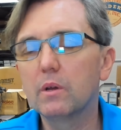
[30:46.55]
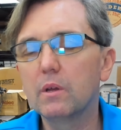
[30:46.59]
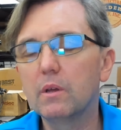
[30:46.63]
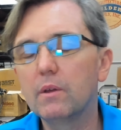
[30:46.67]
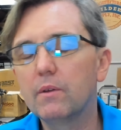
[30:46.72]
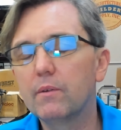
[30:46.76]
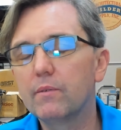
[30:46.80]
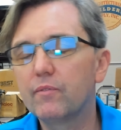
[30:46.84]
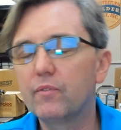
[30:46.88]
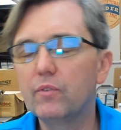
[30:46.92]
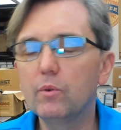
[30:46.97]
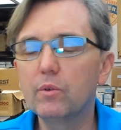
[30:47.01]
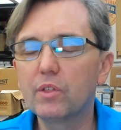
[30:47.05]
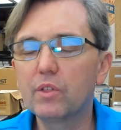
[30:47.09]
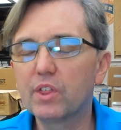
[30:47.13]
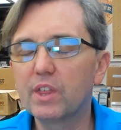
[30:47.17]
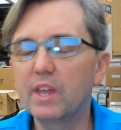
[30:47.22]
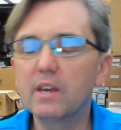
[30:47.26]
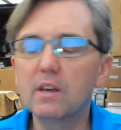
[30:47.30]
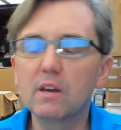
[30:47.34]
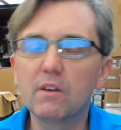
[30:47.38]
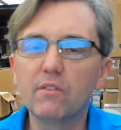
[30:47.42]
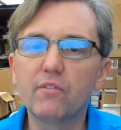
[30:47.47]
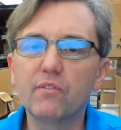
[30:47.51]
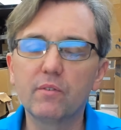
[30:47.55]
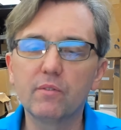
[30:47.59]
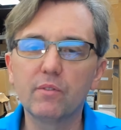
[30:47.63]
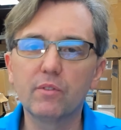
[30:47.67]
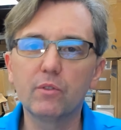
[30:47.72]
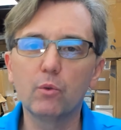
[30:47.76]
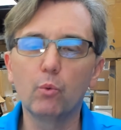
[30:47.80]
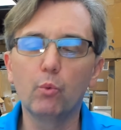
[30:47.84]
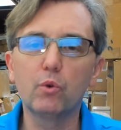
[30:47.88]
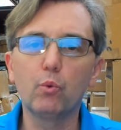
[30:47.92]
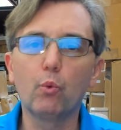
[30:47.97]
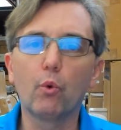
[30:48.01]
if you think of
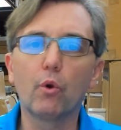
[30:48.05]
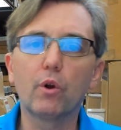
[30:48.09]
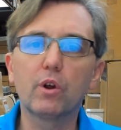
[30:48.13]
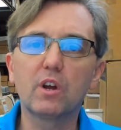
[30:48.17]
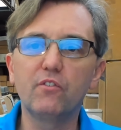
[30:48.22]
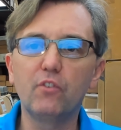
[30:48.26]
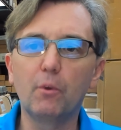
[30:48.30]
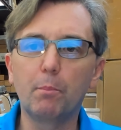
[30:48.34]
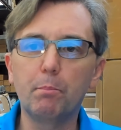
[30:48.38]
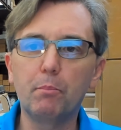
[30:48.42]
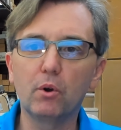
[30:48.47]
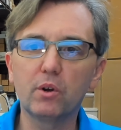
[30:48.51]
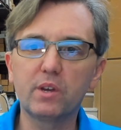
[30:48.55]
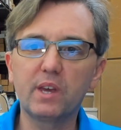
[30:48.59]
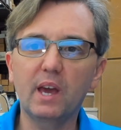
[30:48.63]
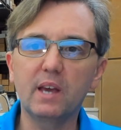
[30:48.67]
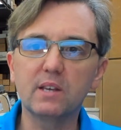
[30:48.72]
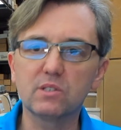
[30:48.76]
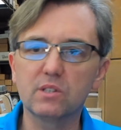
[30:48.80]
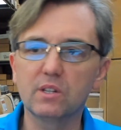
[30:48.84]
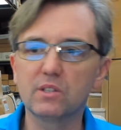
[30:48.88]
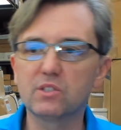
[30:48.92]
the woodwork of a bookcase,